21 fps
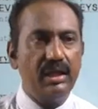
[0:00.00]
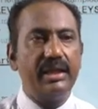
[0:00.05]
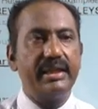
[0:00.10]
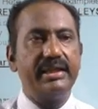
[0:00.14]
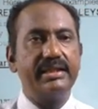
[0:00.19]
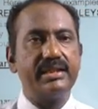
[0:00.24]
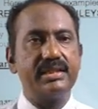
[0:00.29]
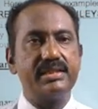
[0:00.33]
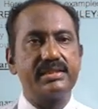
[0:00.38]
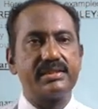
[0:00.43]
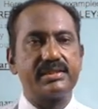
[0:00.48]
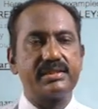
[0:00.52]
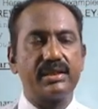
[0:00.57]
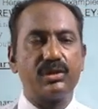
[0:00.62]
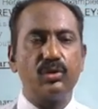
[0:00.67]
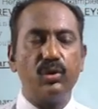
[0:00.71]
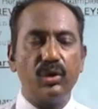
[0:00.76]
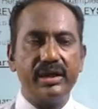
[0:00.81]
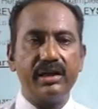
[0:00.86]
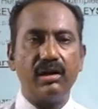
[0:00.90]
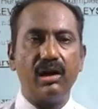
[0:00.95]
It is
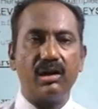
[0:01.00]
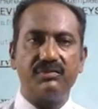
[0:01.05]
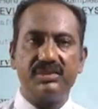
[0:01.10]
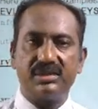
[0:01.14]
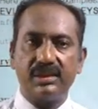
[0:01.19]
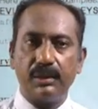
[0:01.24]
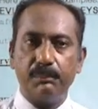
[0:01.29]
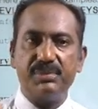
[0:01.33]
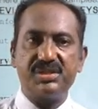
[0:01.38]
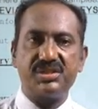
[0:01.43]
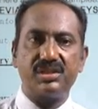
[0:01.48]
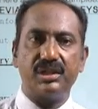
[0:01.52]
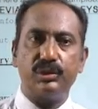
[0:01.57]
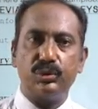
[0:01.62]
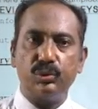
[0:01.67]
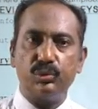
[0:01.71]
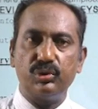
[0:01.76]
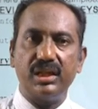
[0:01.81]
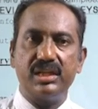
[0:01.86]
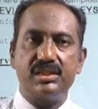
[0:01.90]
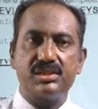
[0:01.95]
going on with a mission
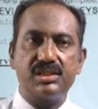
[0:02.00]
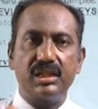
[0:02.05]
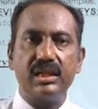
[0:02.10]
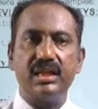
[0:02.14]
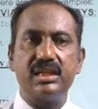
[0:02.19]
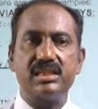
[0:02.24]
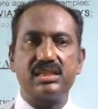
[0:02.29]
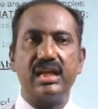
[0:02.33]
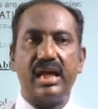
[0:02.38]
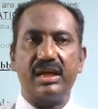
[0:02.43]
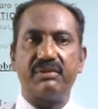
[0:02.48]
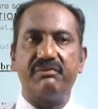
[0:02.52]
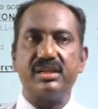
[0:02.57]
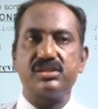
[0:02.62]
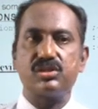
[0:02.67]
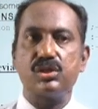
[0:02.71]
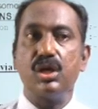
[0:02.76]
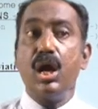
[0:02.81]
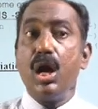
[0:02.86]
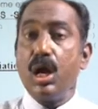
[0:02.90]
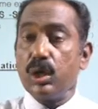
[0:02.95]
to teach English language,
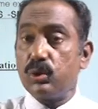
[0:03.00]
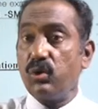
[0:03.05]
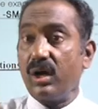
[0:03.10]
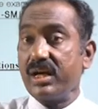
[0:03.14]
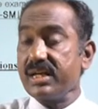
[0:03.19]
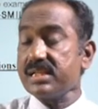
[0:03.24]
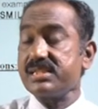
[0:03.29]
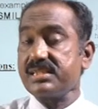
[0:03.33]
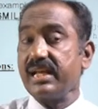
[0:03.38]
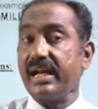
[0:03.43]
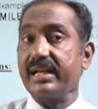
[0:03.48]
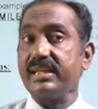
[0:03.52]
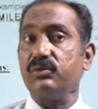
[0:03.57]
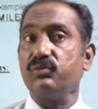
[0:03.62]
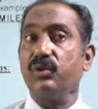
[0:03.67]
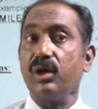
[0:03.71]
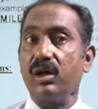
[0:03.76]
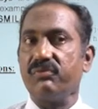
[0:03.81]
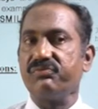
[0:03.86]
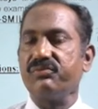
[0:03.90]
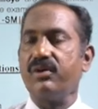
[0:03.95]
to understand the
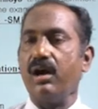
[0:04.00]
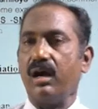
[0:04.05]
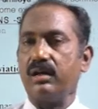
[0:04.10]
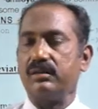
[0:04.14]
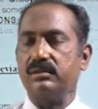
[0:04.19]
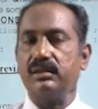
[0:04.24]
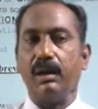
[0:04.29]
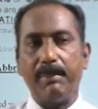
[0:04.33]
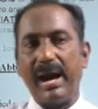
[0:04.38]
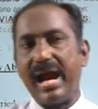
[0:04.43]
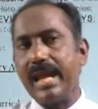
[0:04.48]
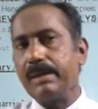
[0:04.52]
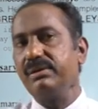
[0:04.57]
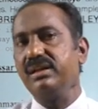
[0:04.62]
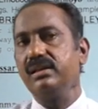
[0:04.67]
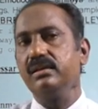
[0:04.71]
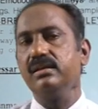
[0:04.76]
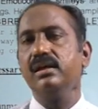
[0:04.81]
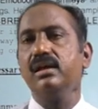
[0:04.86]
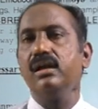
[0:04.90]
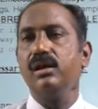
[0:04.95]
word of God, the Bible,